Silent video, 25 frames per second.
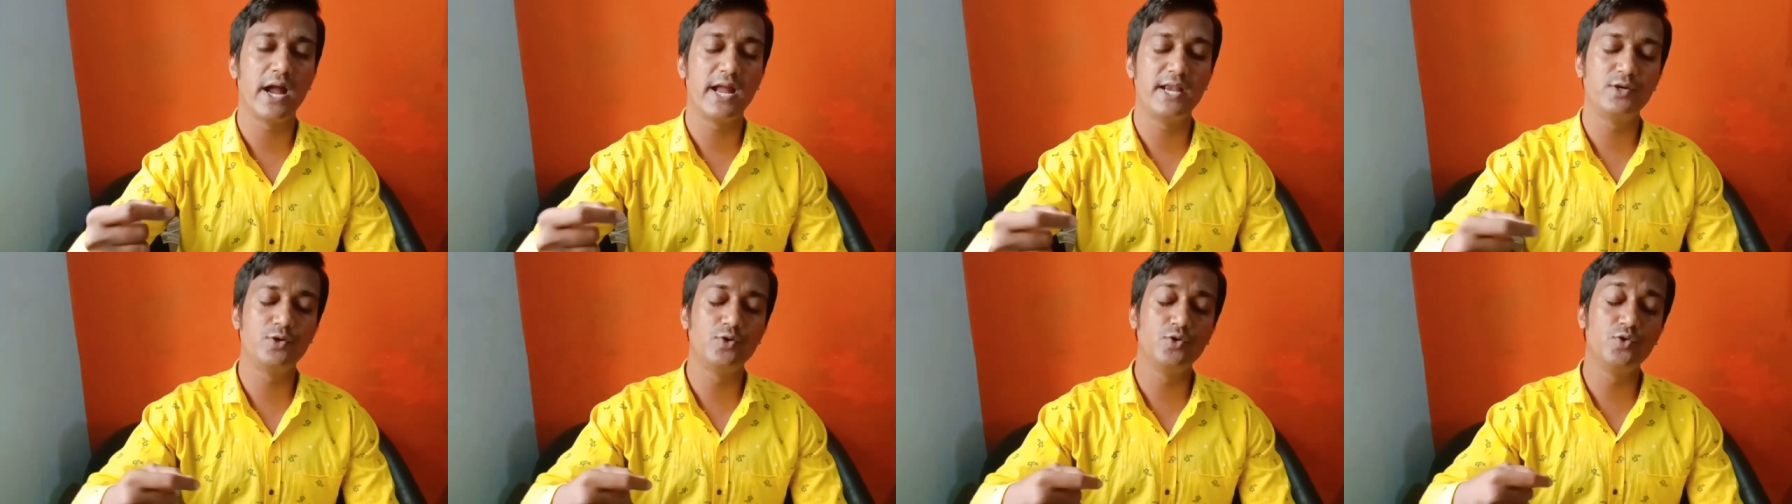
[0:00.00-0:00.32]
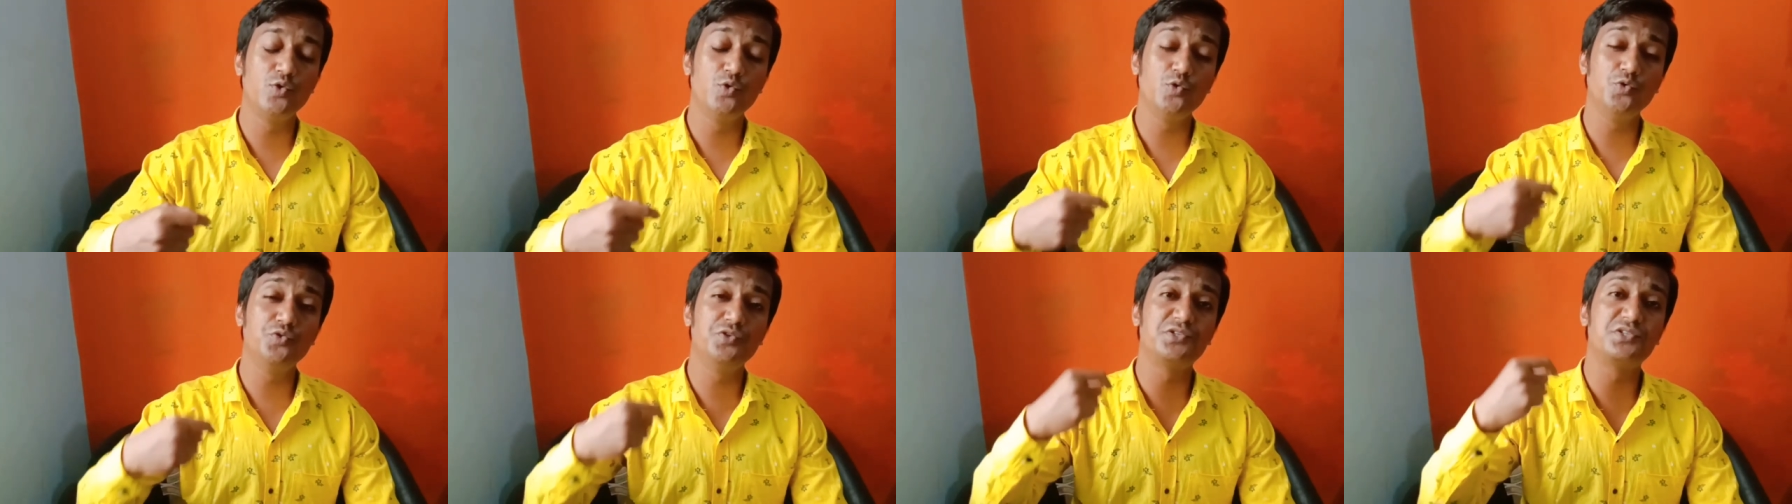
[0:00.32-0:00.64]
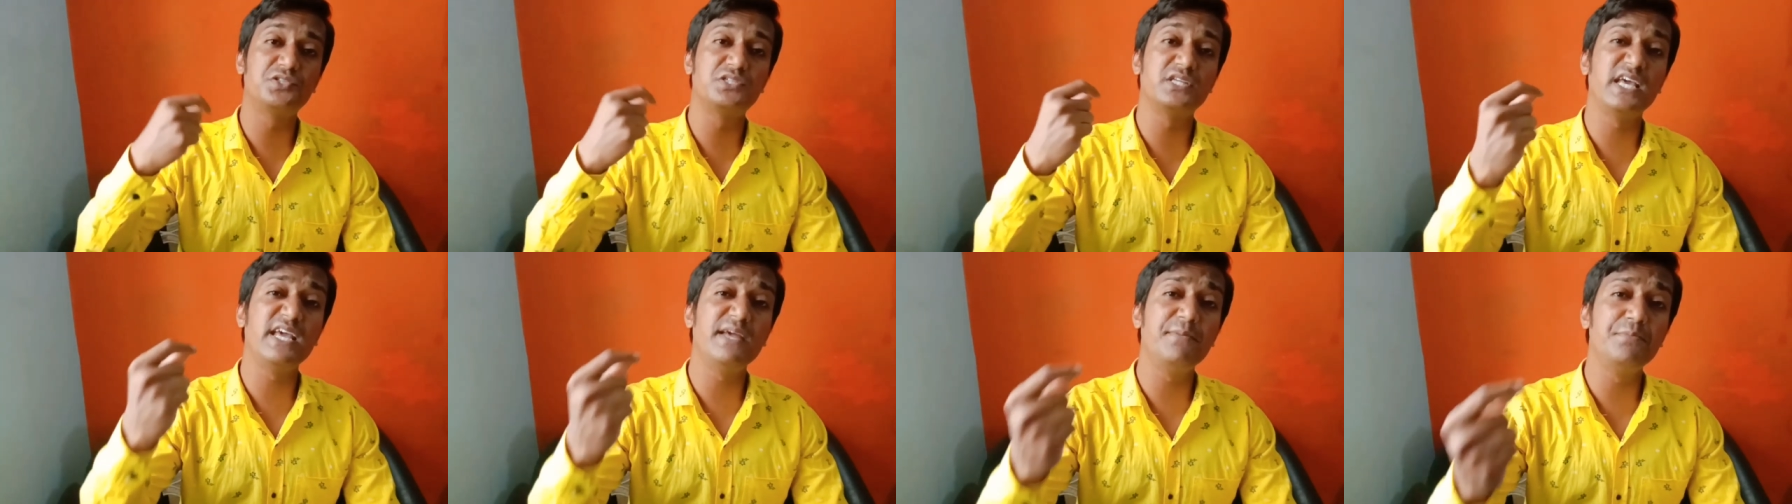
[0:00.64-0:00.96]
and to do the
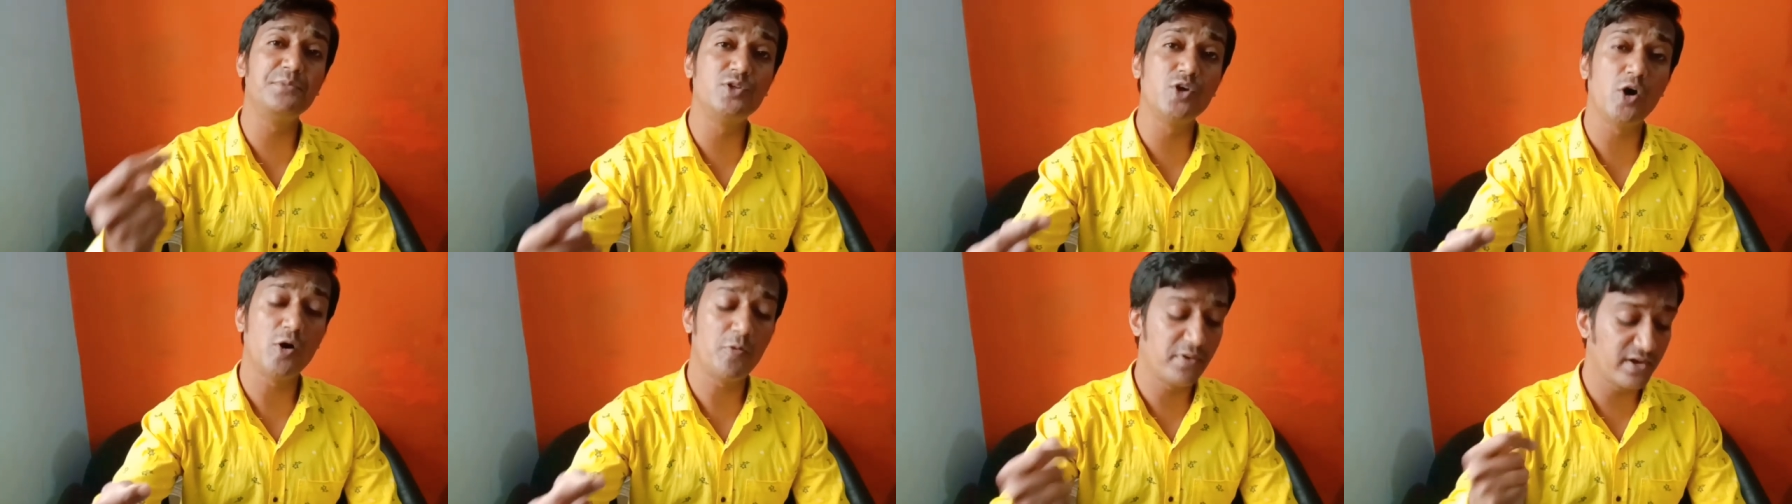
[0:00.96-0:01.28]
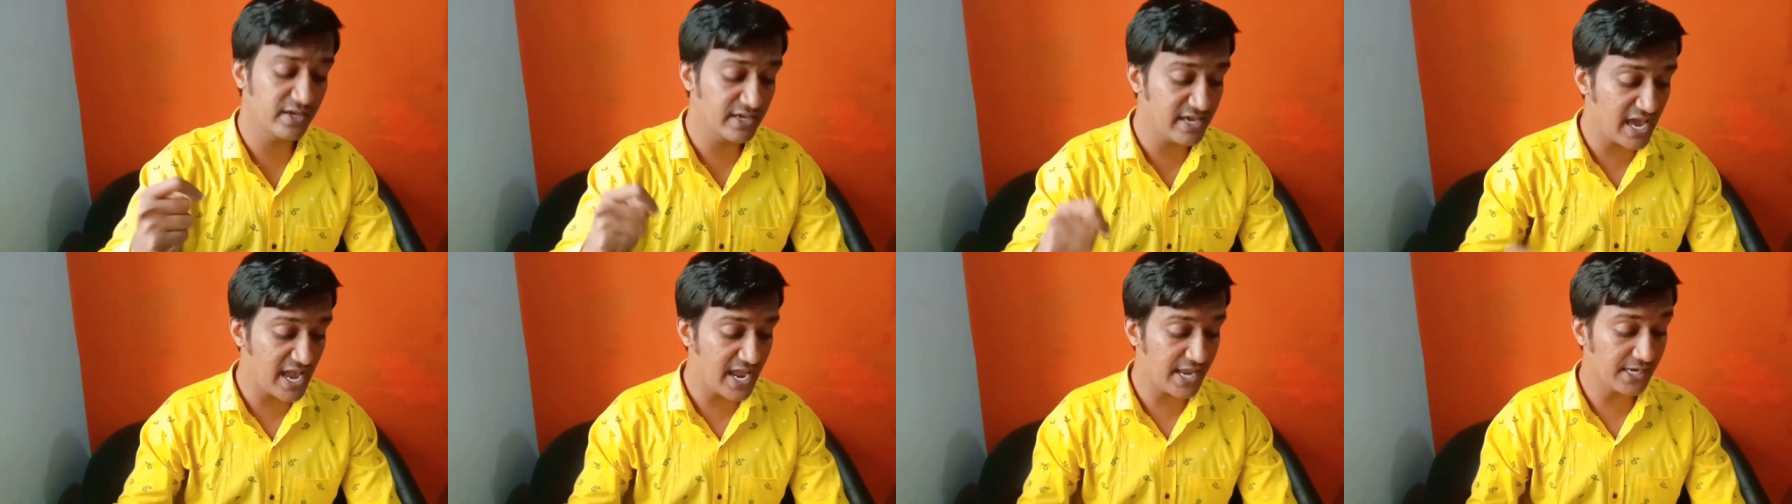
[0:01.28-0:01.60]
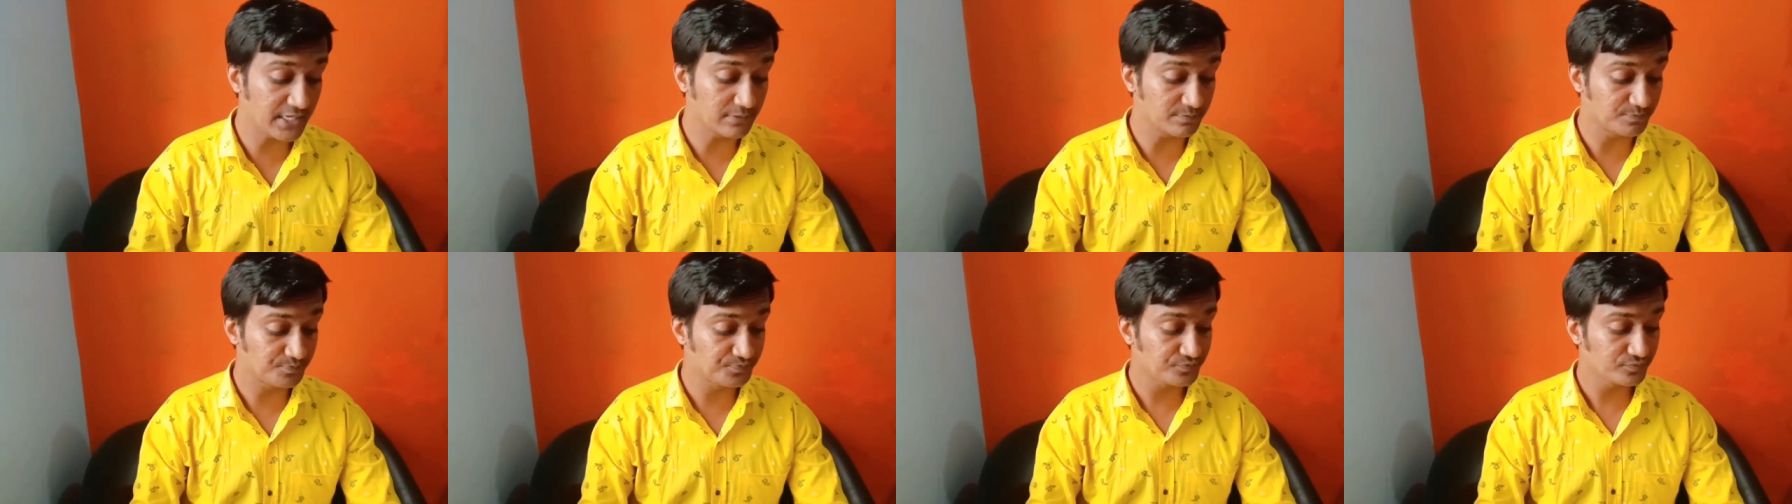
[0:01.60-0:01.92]
same job
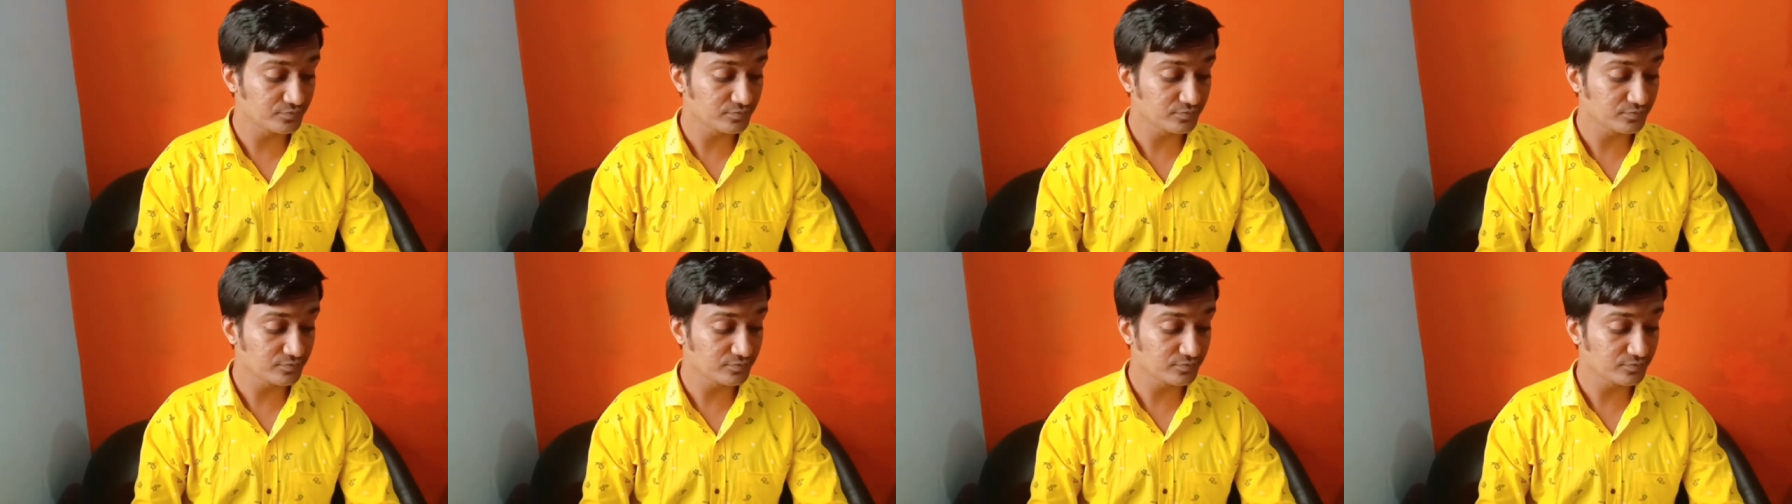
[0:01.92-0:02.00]
again.